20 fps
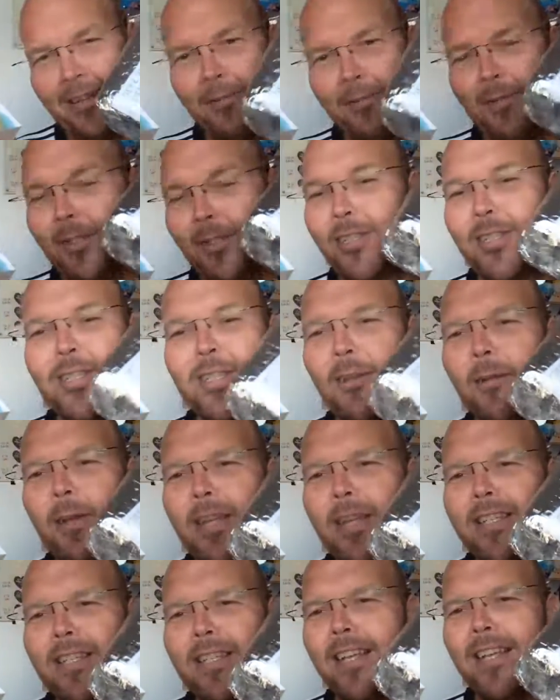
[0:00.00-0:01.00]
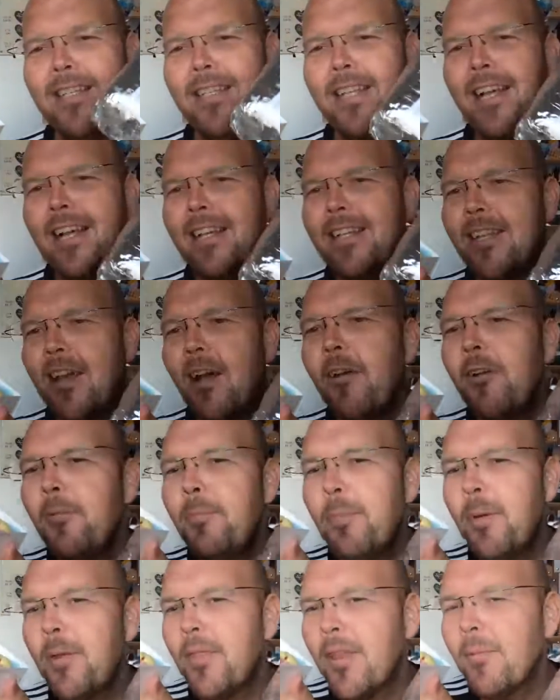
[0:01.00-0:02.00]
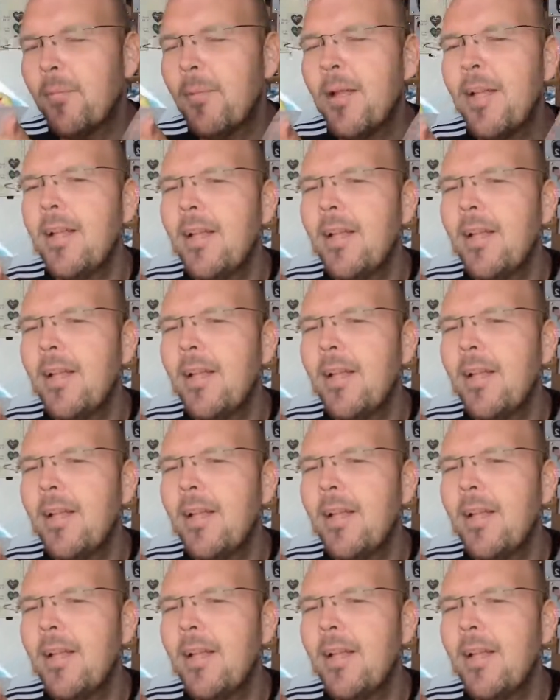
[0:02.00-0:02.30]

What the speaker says: I was just so excited, I had to open them.